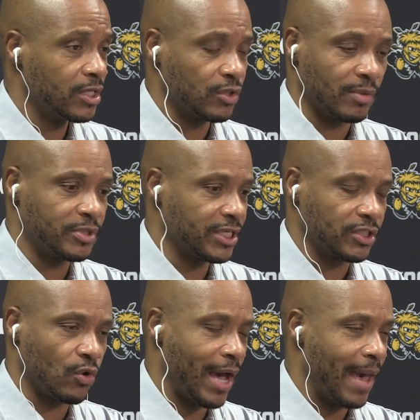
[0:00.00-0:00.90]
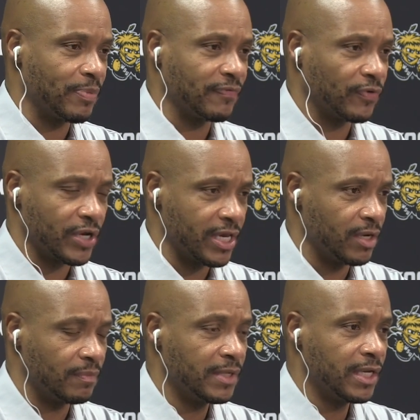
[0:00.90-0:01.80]
So I'm just so happy for
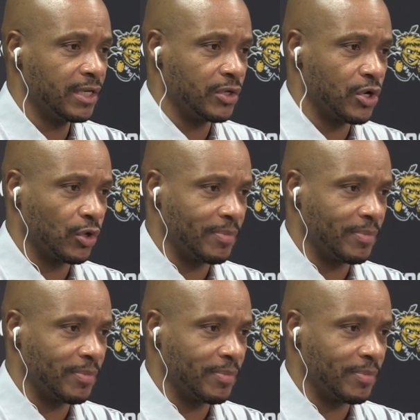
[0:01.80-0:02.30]
him, you know,